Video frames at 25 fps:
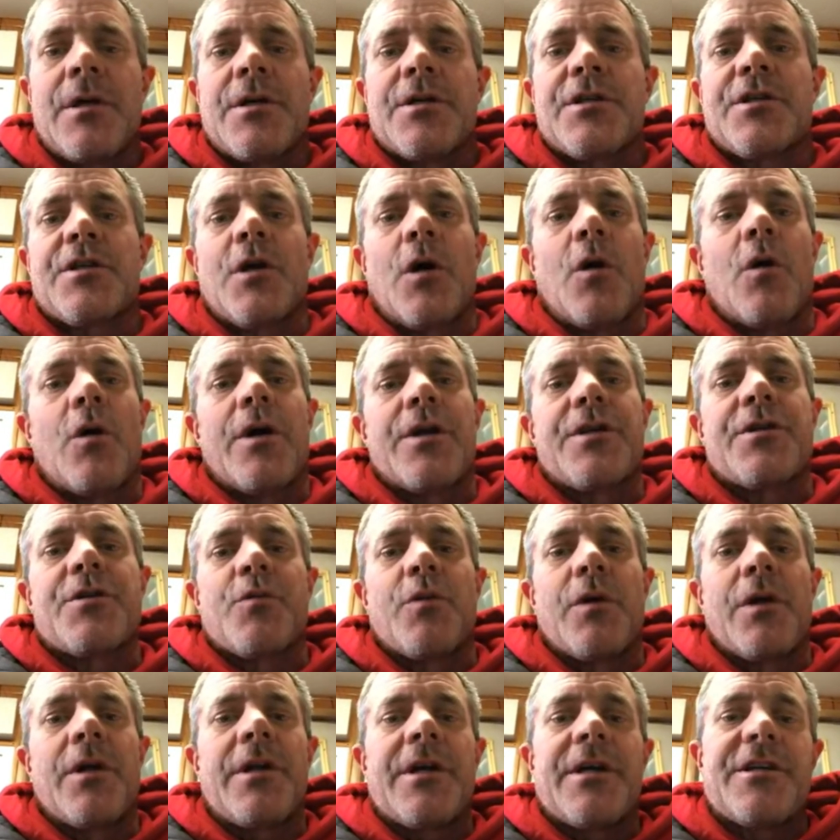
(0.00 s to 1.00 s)
So it's
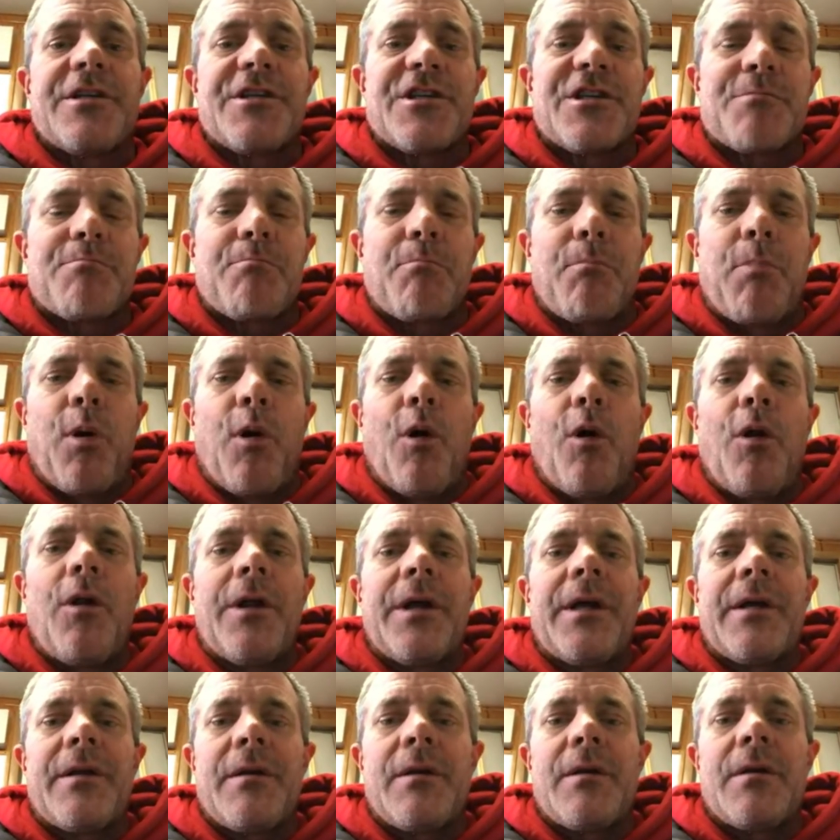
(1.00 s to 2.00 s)
really just
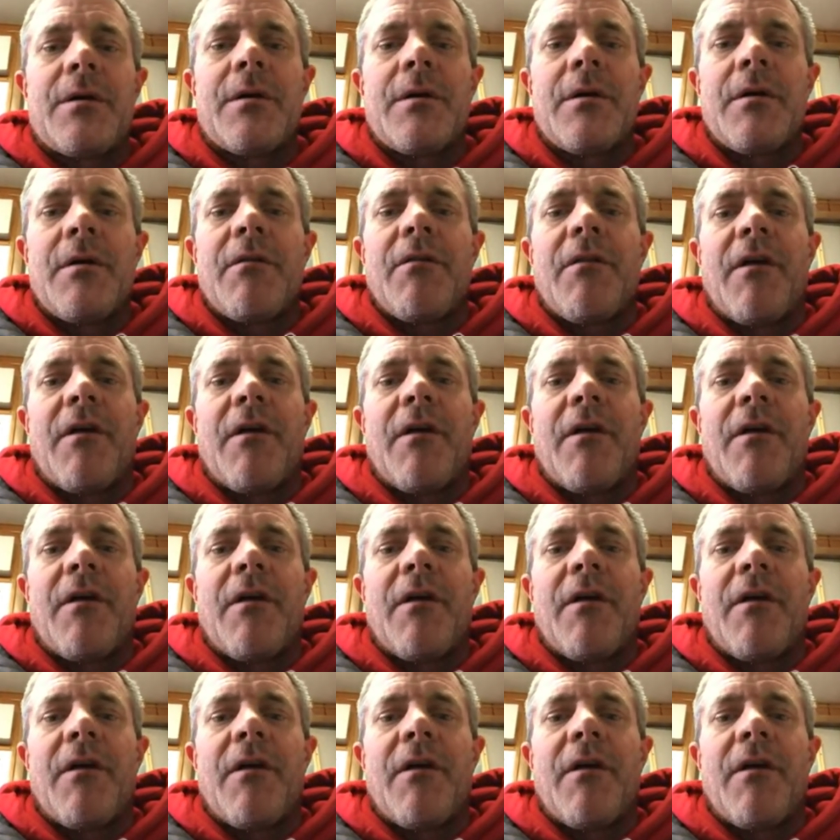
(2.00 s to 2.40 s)
pulling